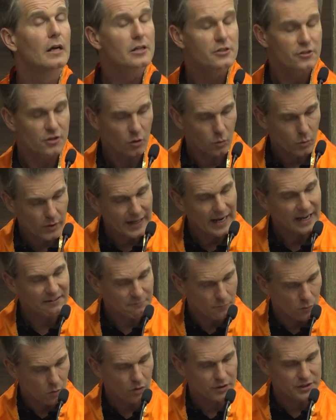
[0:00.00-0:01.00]
So we
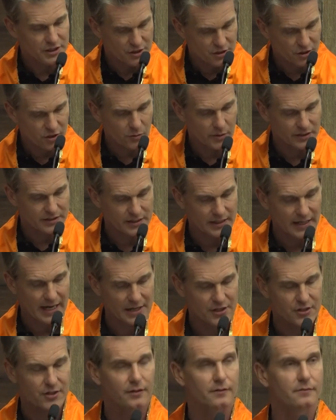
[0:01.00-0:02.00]
have more to do as a
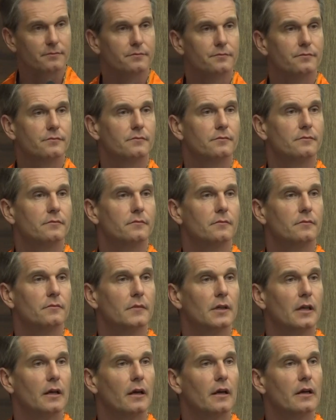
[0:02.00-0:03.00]
nation
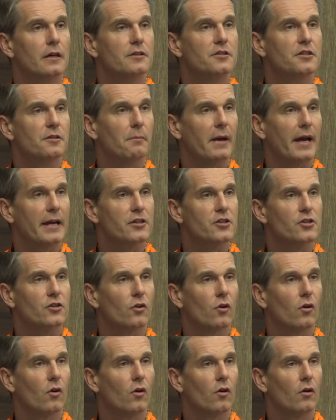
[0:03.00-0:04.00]
to make
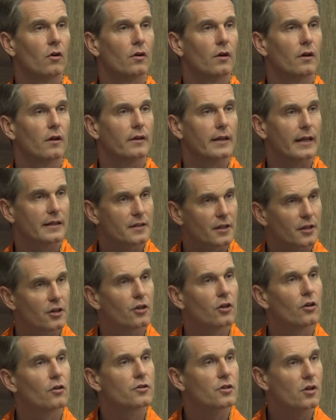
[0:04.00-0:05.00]
sure that the
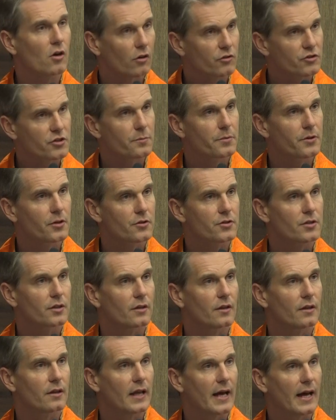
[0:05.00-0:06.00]
huge
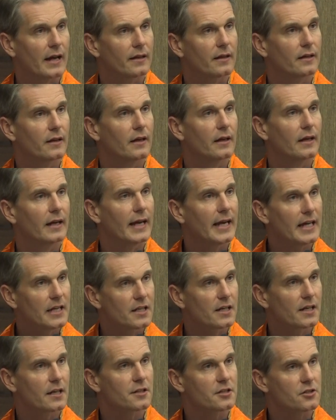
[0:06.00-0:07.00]
contribution that
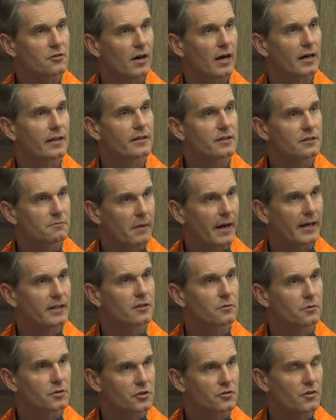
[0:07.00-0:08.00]
Indian Australians make
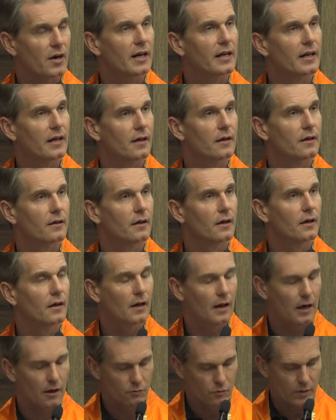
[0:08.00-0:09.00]
to Australia
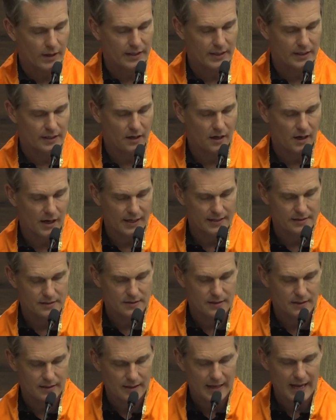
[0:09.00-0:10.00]
are
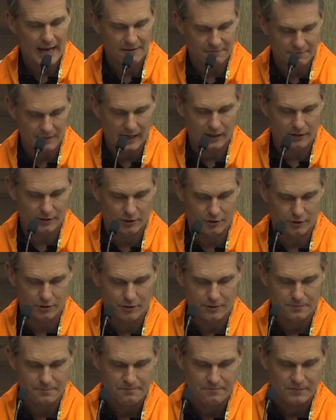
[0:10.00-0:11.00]
recognised and
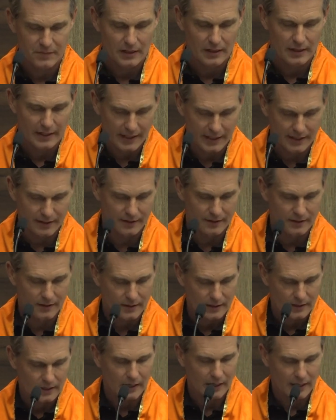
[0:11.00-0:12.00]
valued in
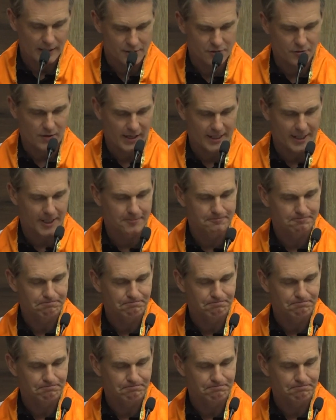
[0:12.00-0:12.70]
Australia.